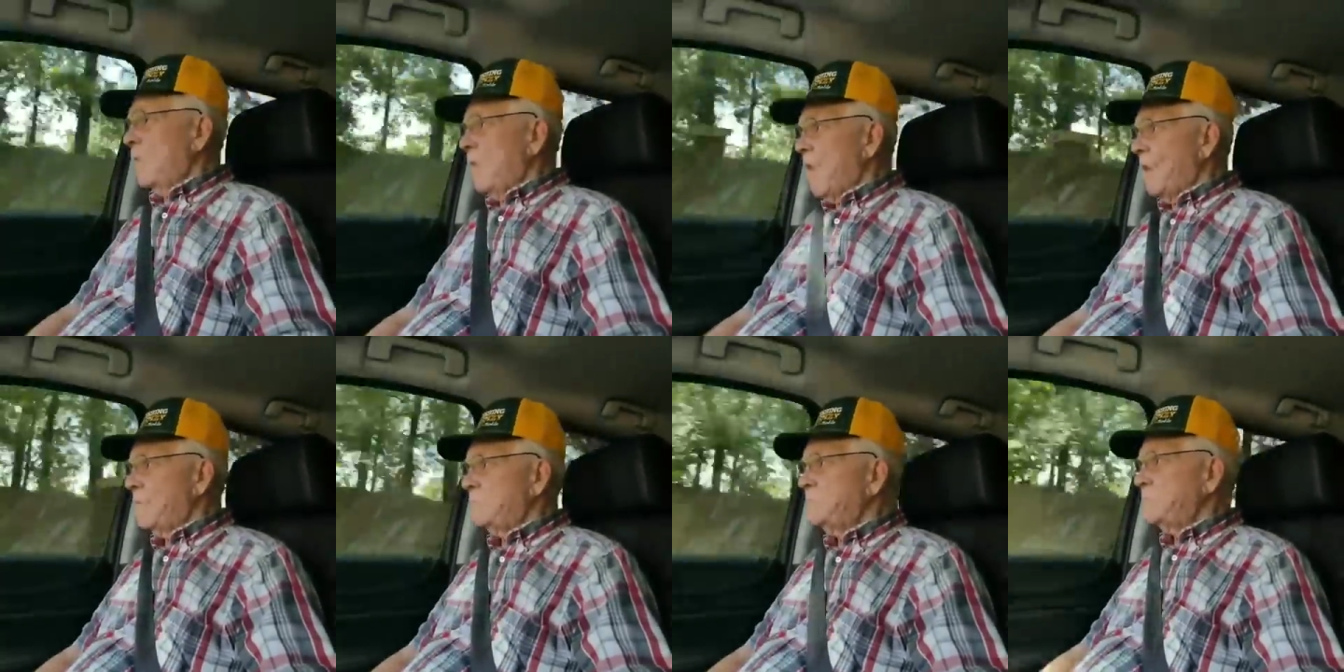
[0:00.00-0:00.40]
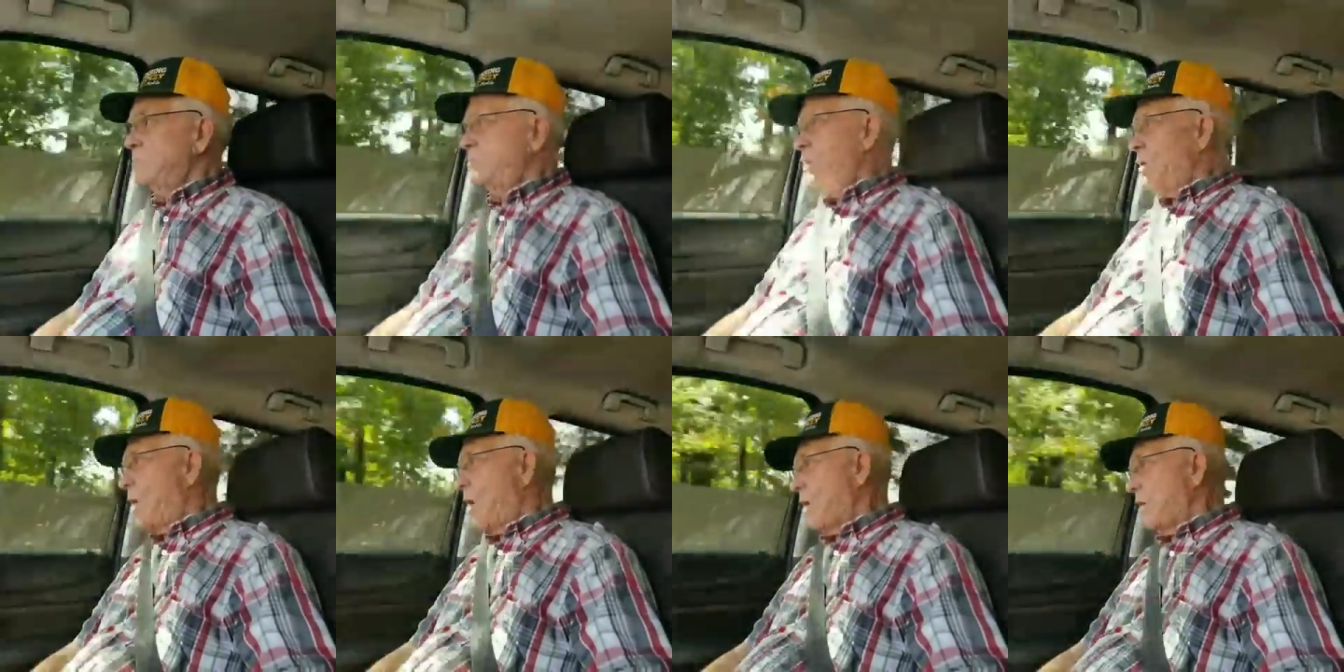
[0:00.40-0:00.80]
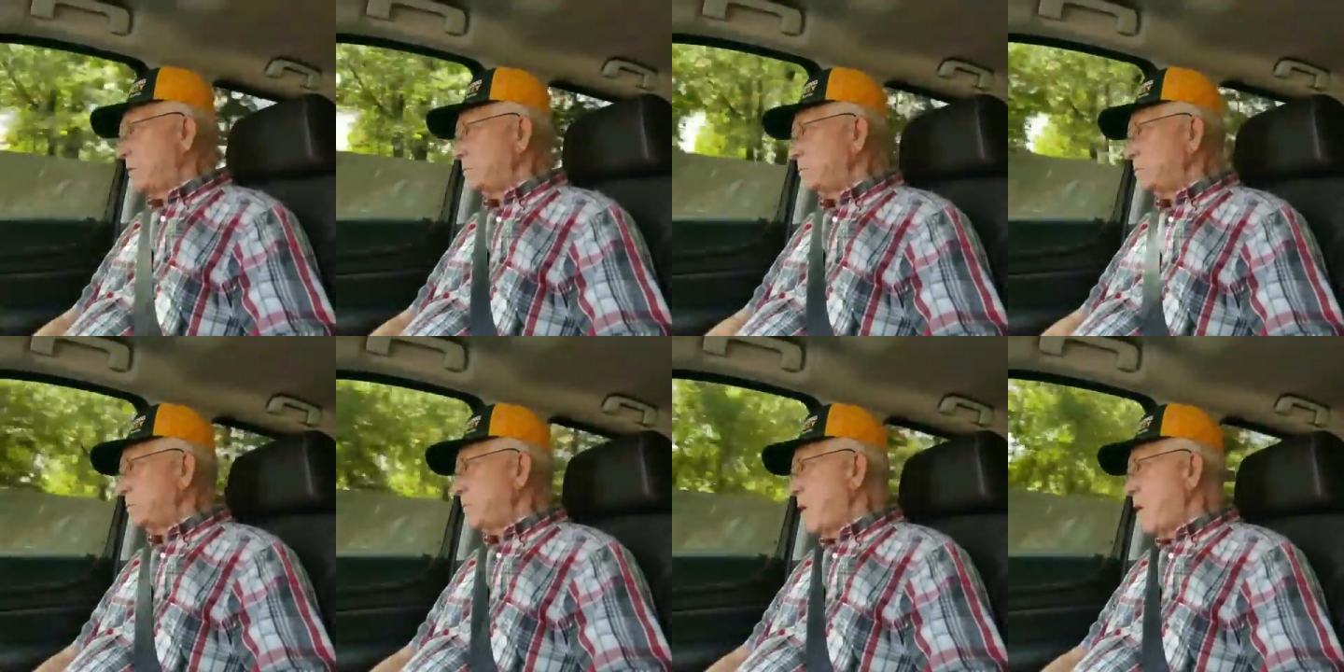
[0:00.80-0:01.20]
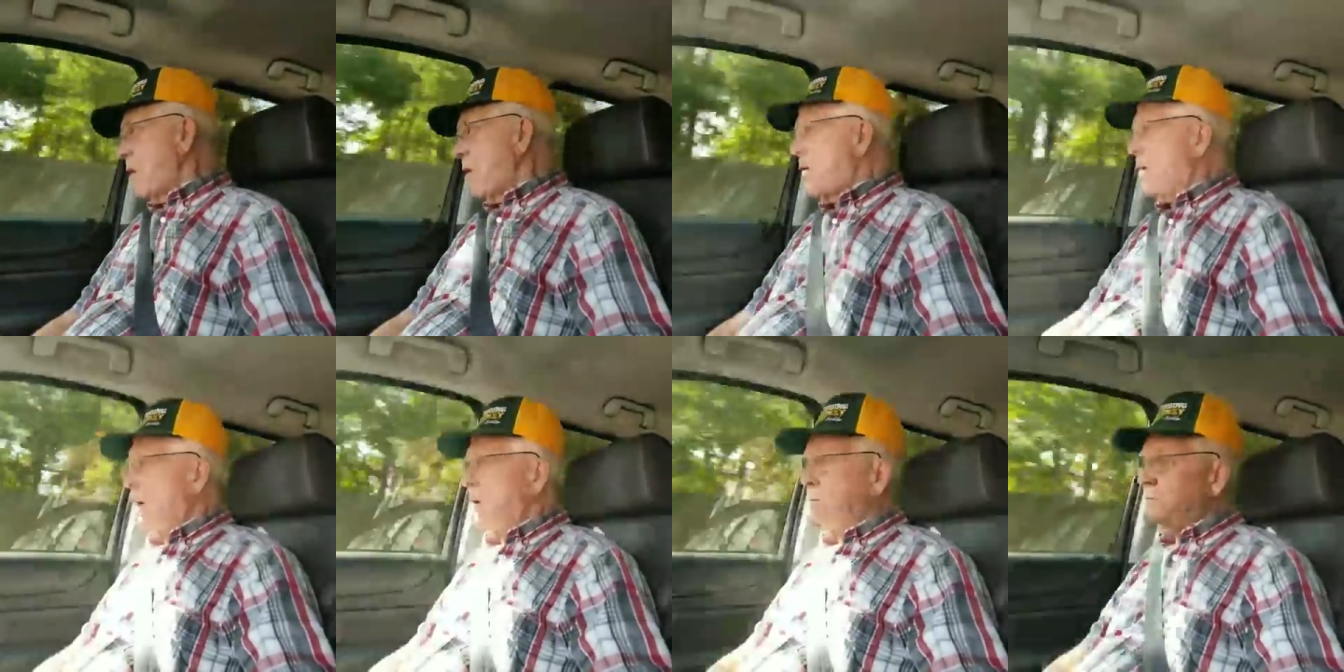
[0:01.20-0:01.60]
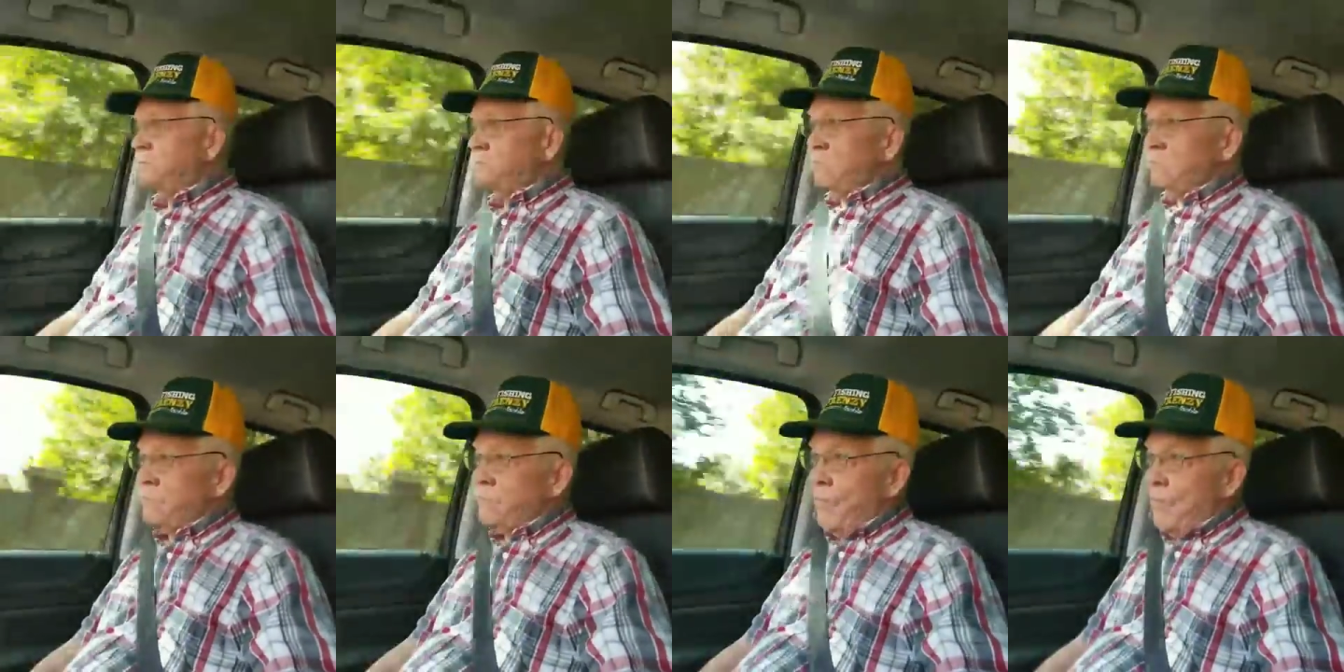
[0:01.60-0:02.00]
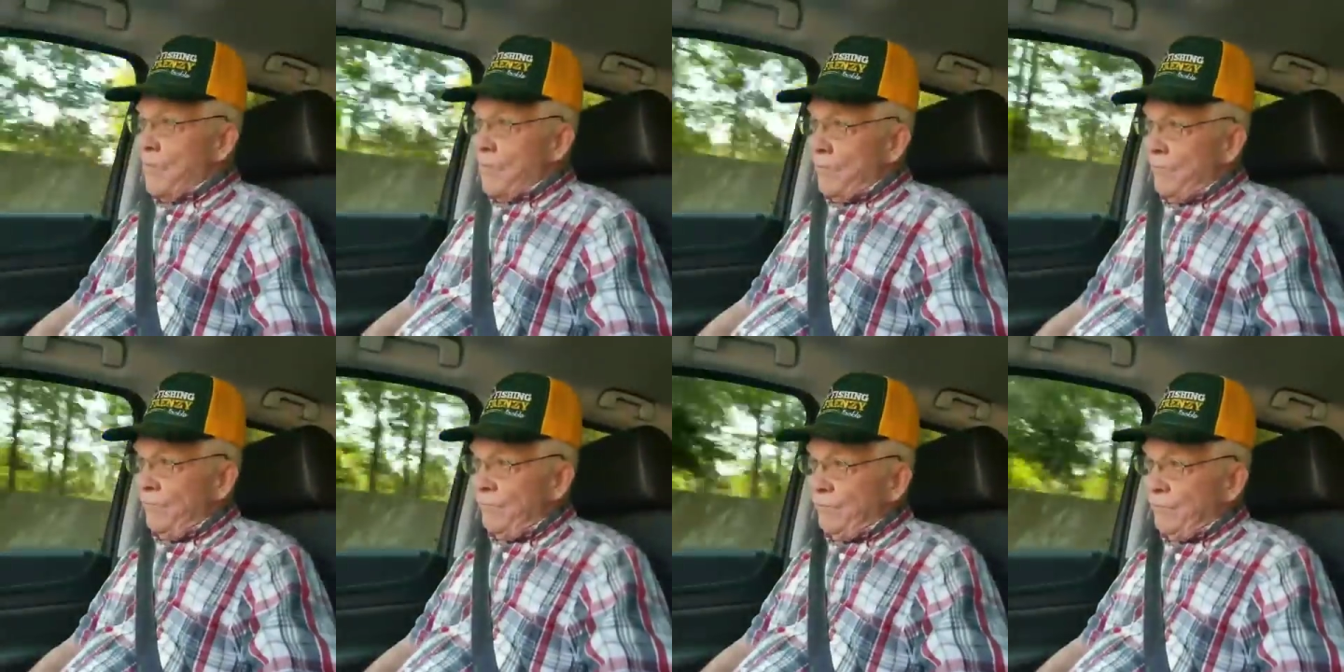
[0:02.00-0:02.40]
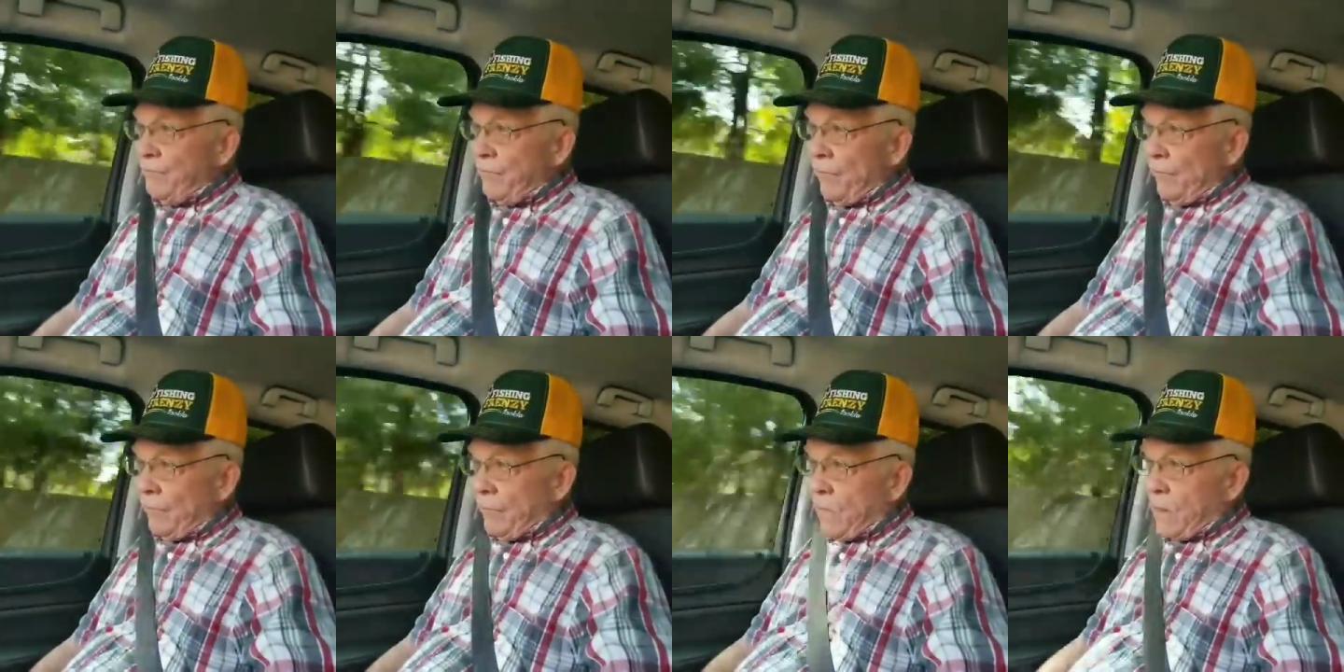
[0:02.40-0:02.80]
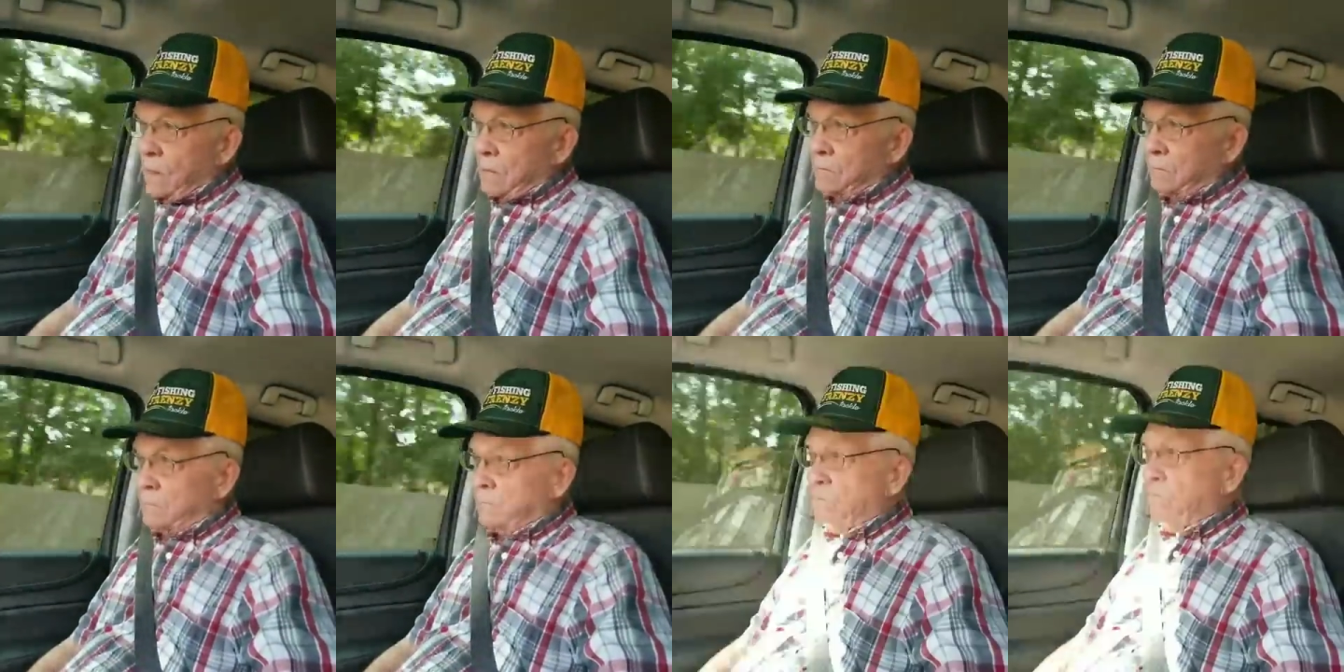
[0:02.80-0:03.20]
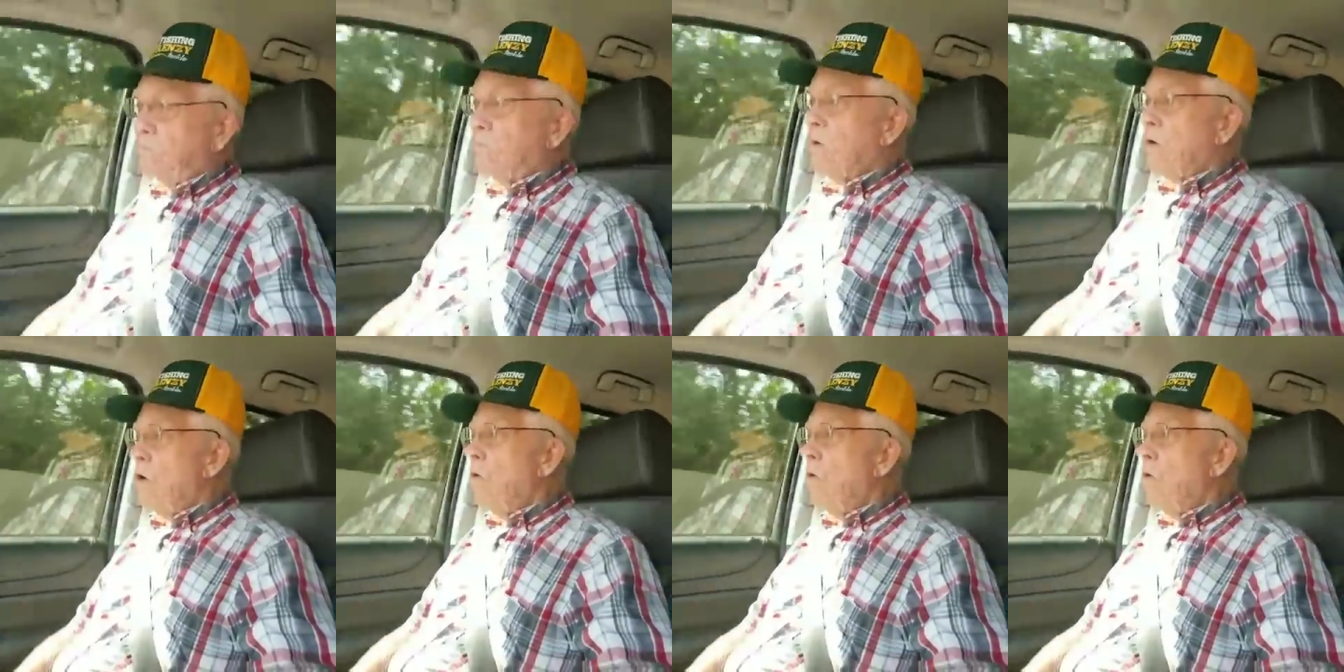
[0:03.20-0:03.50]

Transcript: And uh, you know he was wanting to drive it.